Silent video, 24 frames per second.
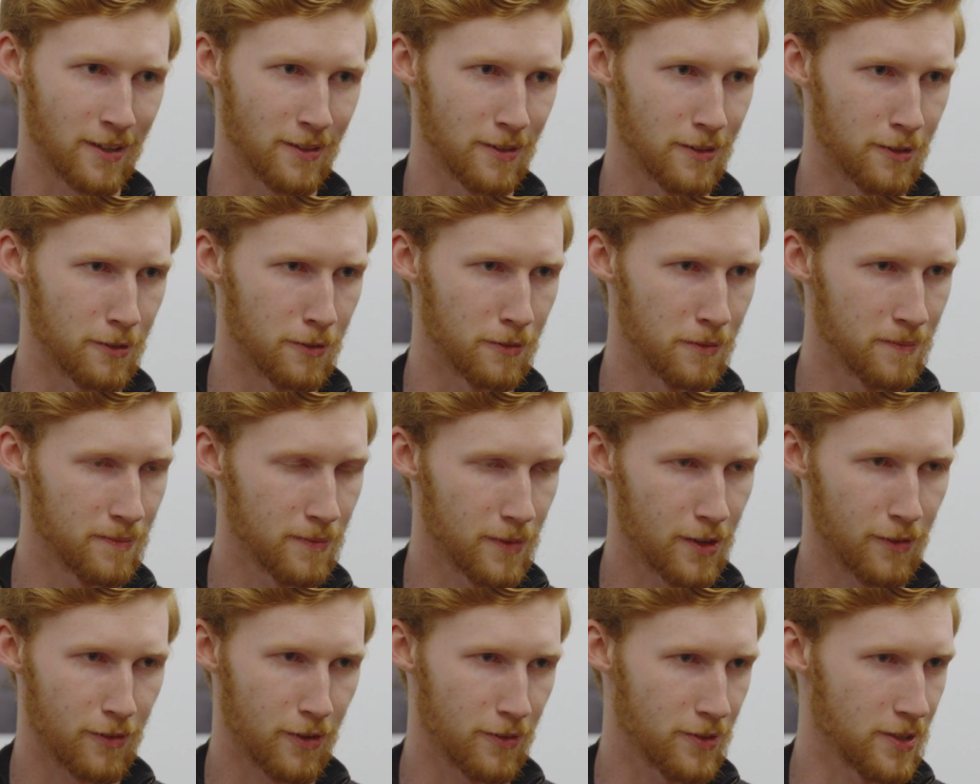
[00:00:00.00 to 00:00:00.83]
into
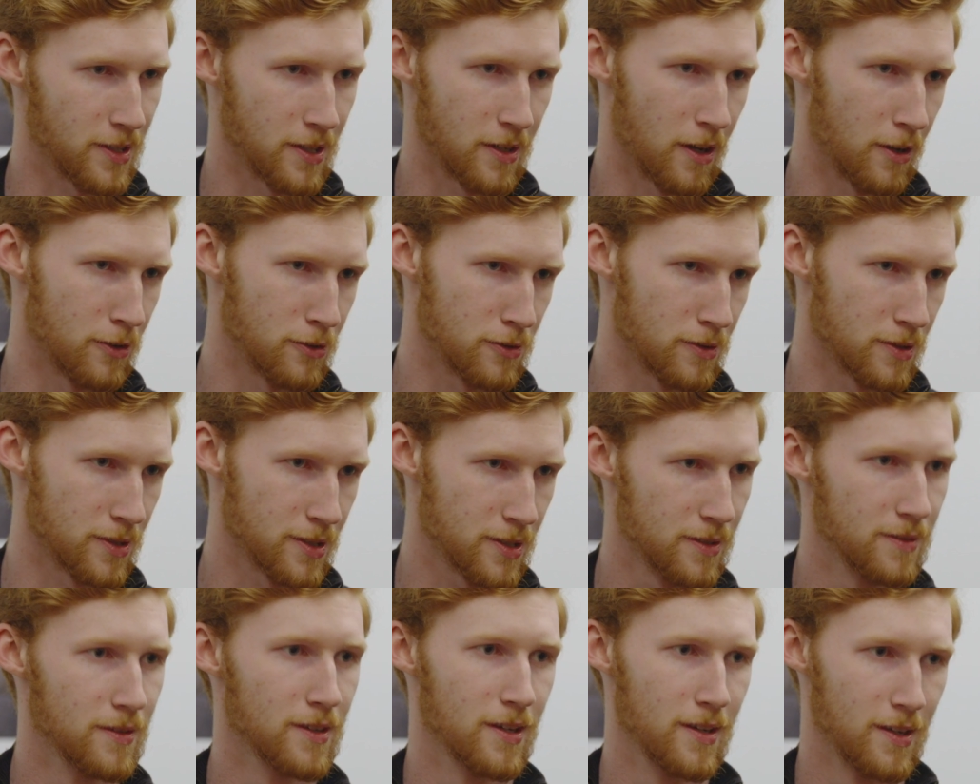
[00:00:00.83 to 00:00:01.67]
the
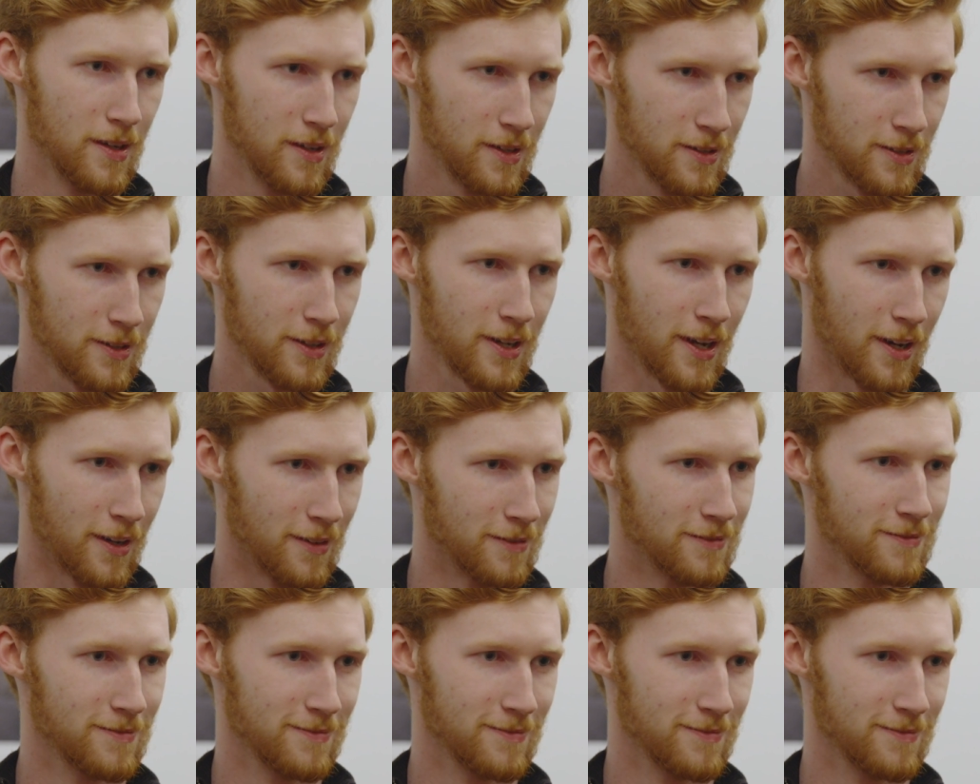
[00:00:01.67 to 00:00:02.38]
1500s. So yeah.